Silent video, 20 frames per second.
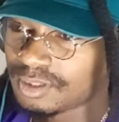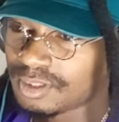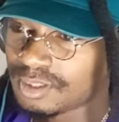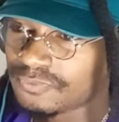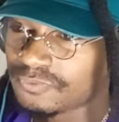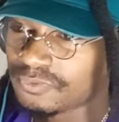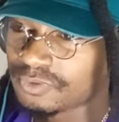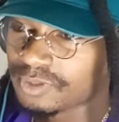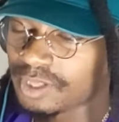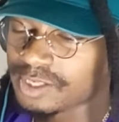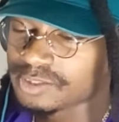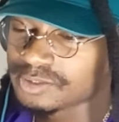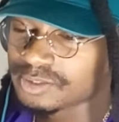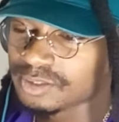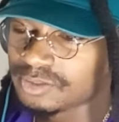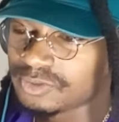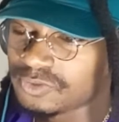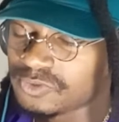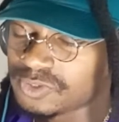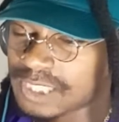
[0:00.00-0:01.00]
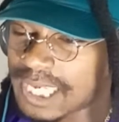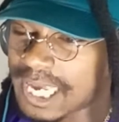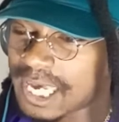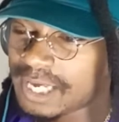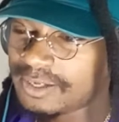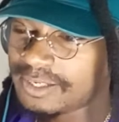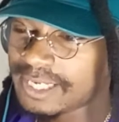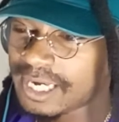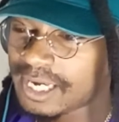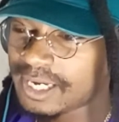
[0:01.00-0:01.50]
need 49ers to lose.
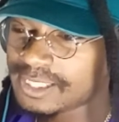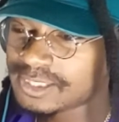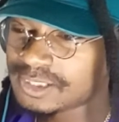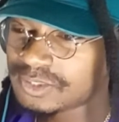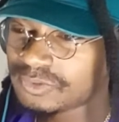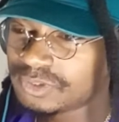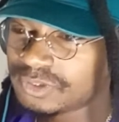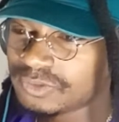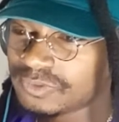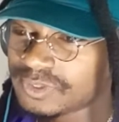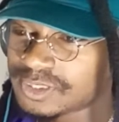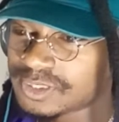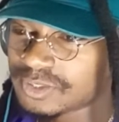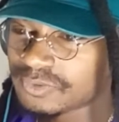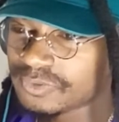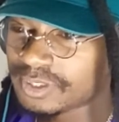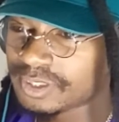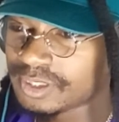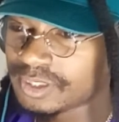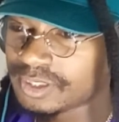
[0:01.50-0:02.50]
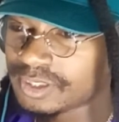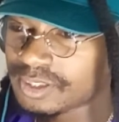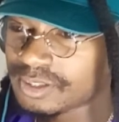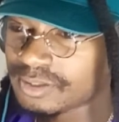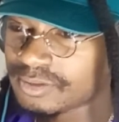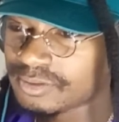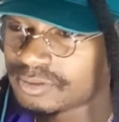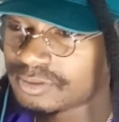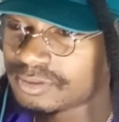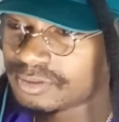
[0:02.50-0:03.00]
How are they still doing so good,
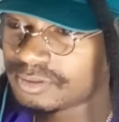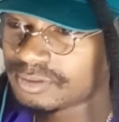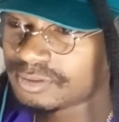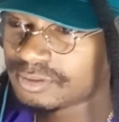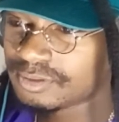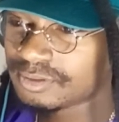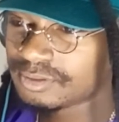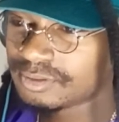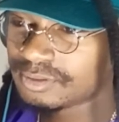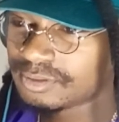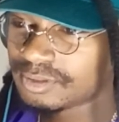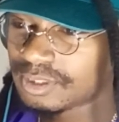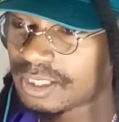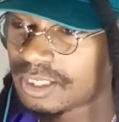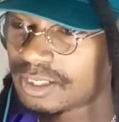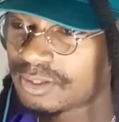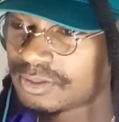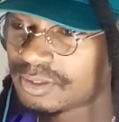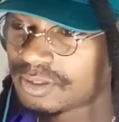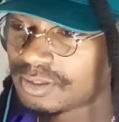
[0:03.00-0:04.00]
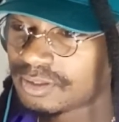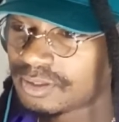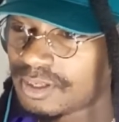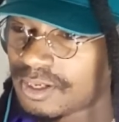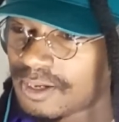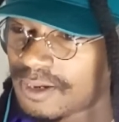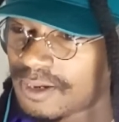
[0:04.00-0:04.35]
though? I don't know.